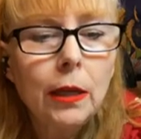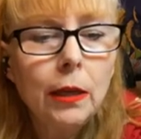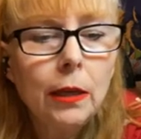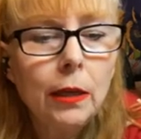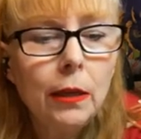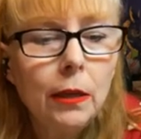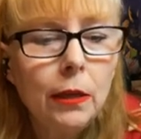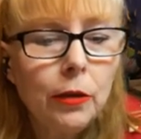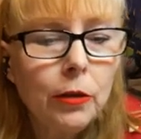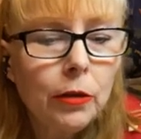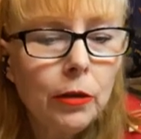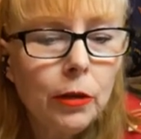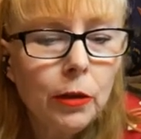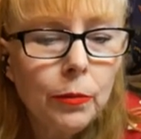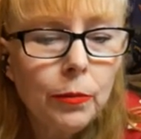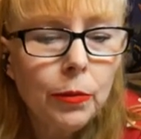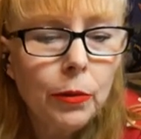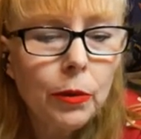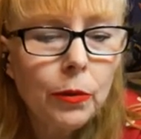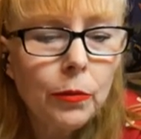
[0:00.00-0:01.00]
it, you're going to
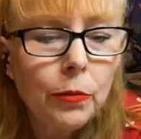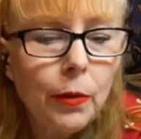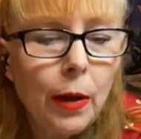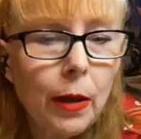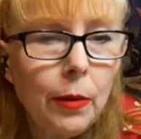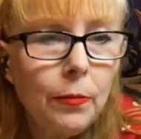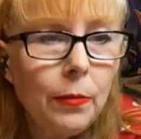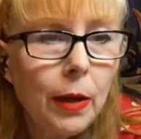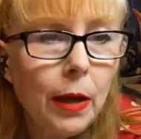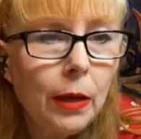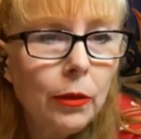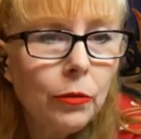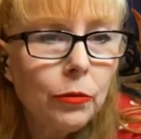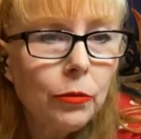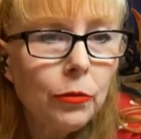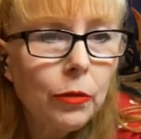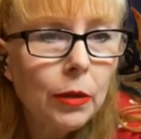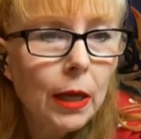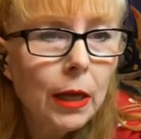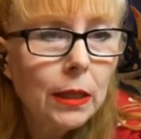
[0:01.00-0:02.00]
put it right back
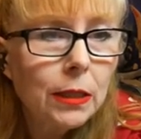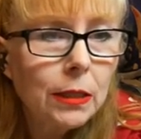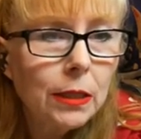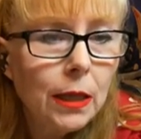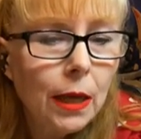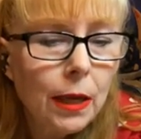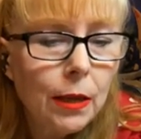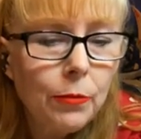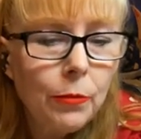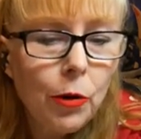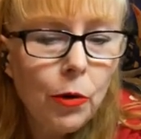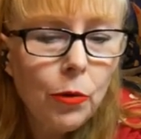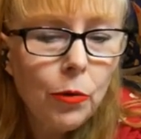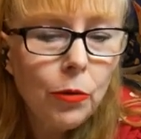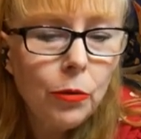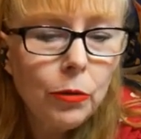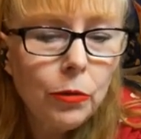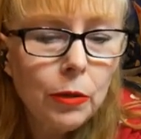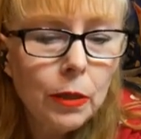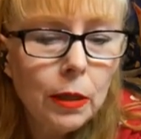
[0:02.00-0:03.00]
through that same
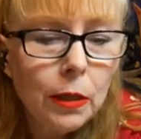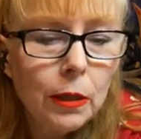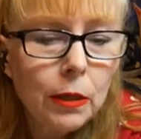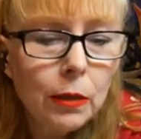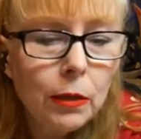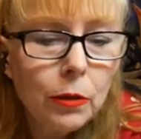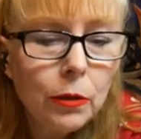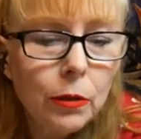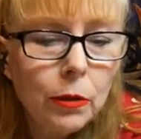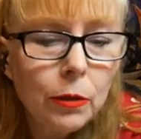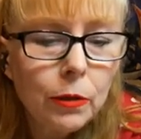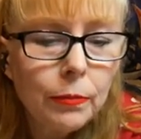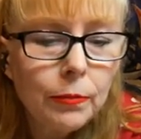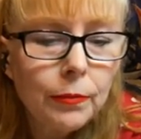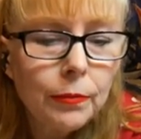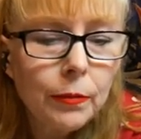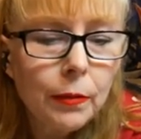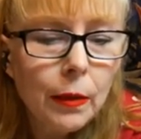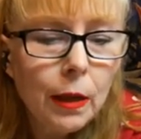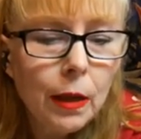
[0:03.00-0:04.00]
hole that the
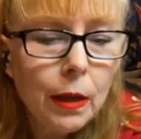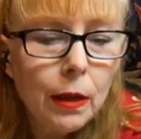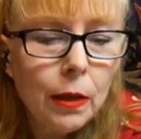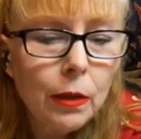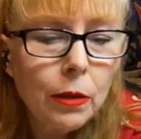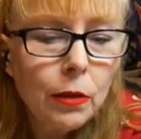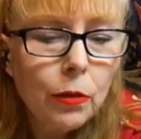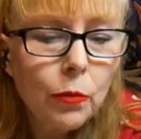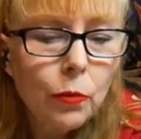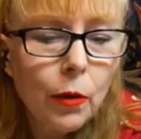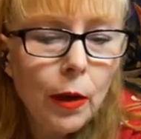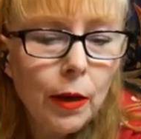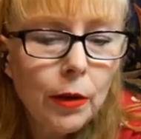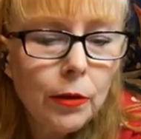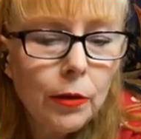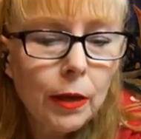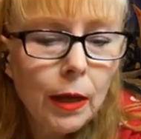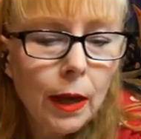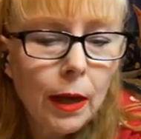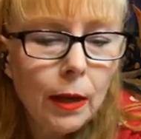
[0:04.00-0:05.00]

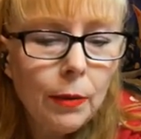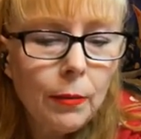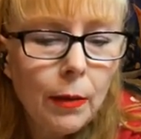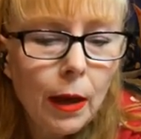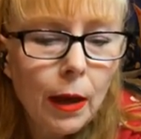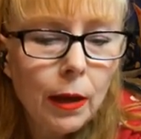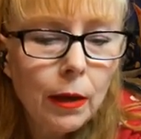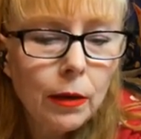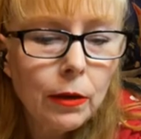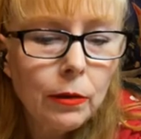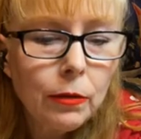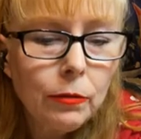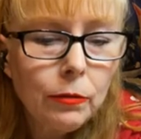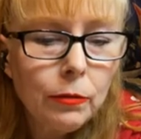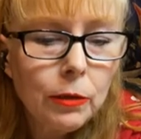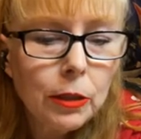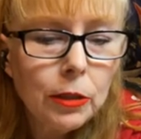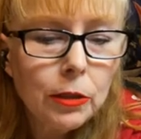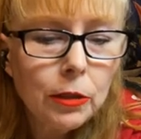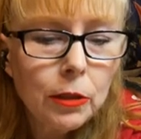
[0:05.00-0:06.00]
wire came out of.
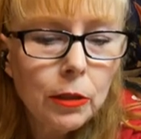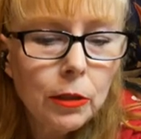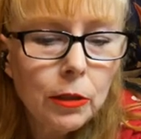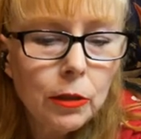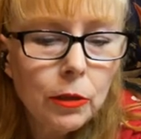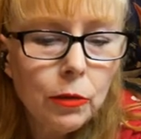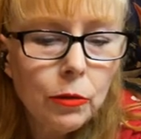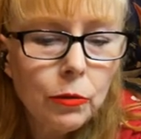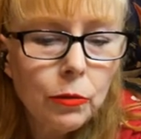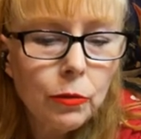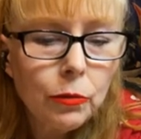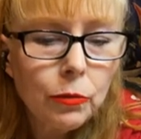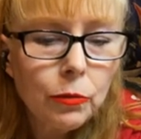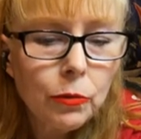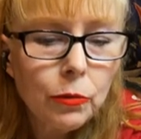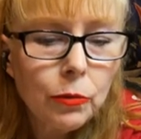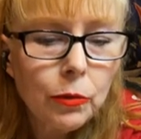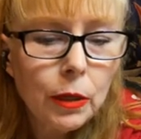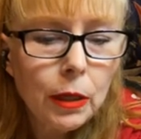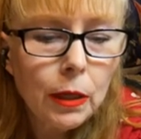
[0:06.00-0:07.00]
It's going to go
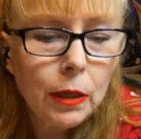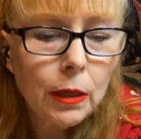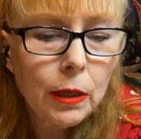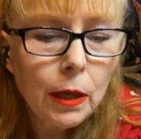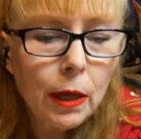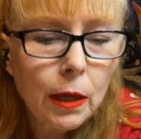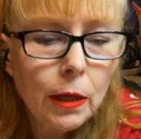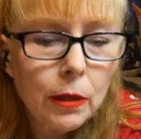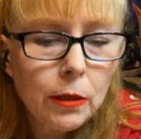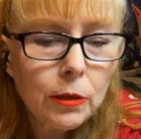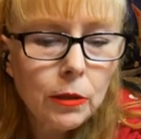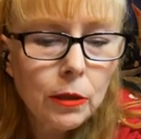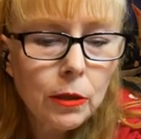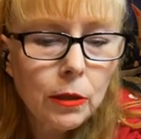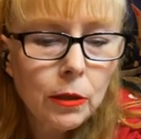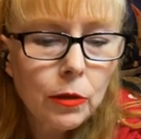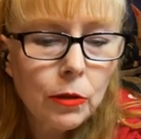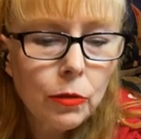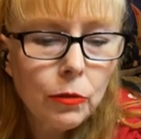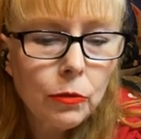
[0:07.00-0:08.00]
through it, and it's going
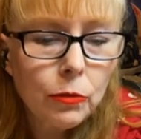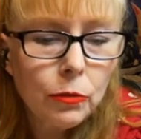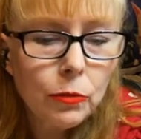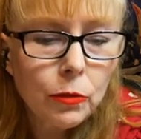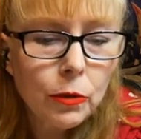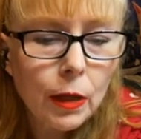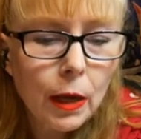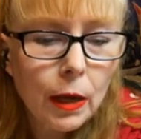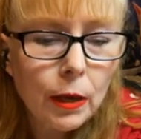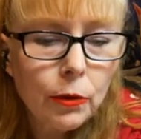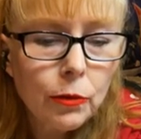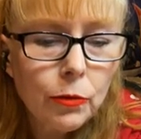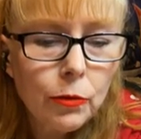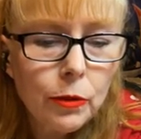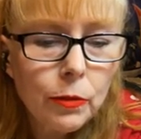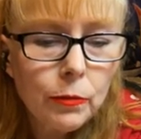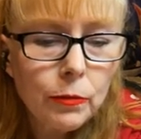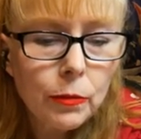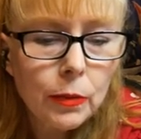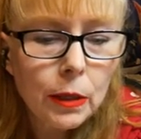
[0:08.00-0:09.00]
to go through that
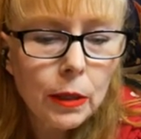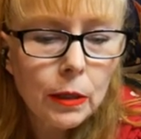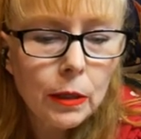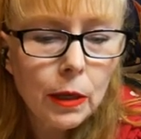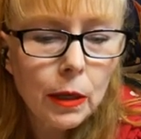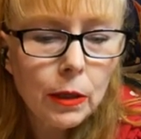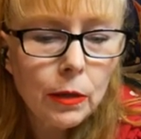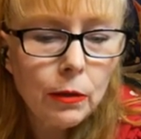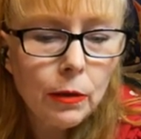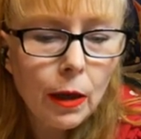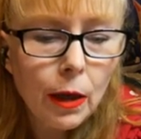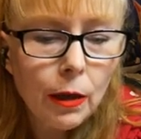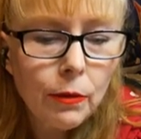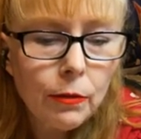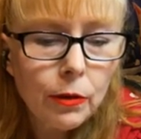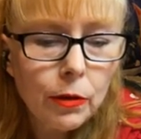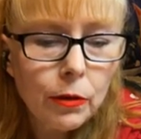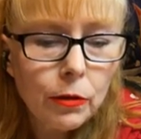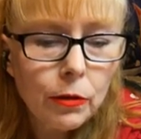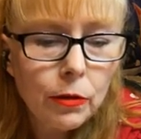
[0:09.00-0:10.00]
crimp bead that you have
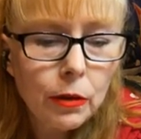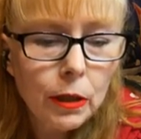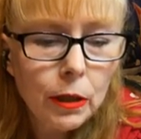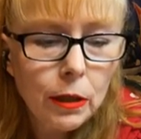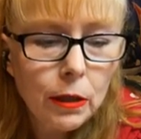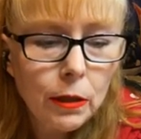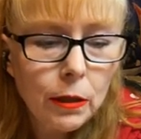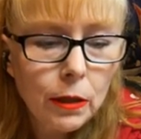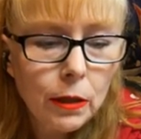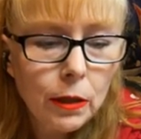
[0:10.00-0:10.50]
underneath.